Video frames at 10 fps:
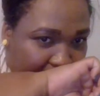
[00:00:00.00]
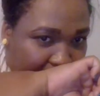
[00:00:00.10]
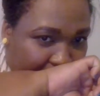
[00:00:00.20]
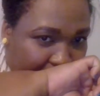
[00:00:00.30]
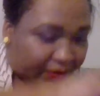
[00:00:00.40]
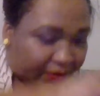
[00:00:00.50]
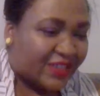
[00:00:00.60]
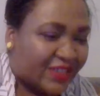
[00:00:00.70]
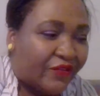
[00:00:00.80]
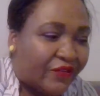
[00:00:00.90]
It has a
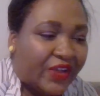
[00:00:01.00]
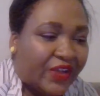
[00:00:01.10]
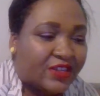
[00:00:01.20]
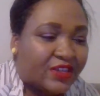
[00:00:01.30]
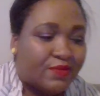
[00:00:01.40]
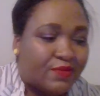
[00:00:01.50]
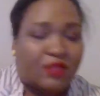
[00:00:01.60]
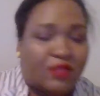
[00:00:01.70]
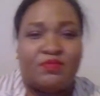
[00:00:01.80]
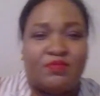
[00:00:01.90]
faint smell,
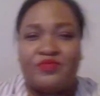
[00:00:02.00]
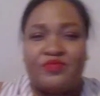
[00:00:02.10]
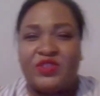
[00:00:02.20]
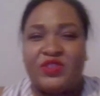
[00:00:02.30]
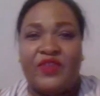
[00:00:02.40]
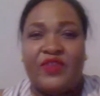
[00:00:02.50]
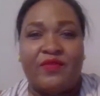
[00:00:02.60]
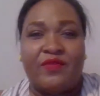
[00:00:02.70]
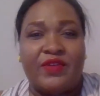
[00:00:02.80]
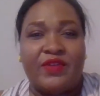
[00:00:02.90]
very
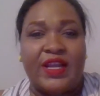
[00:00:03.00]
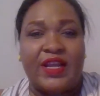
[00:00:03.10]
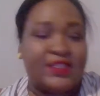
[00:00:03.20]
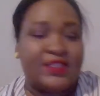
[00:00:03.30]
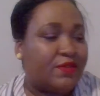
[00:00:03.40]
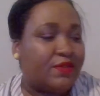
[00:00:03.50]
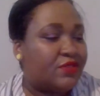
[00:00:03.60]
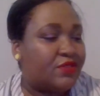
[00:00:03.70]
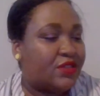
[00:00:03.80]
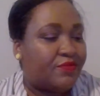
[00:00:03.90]
light smell. So
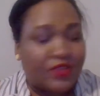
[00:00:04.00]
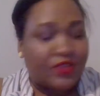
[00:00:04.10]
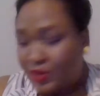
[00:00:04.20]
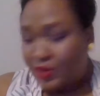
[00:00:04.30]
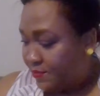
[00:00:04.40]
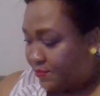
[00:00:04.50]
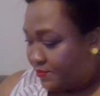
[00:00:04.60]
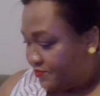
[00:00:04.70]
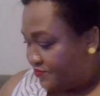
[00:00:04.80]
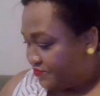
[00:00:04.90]
it's okay.
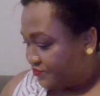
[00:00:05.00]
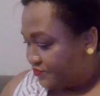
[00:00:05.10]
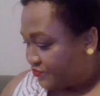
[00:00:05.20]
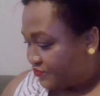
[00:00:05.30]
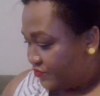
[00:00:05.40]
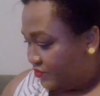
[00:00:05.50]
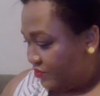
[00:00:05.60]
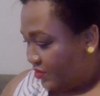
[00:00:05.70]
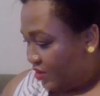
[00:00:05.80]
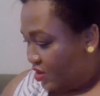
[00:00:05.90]

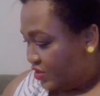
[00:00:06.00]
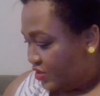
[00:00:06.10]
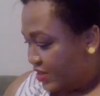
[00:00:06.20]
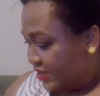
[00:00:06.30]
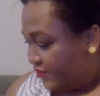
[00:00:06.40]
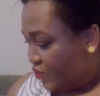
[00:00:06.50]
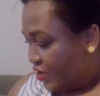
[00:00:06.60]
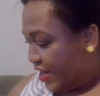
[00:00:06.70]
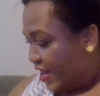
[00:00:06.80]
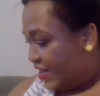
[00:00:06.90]
So that's
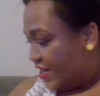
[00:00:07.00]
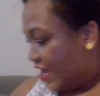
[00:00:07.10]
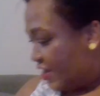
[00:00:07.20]
$48.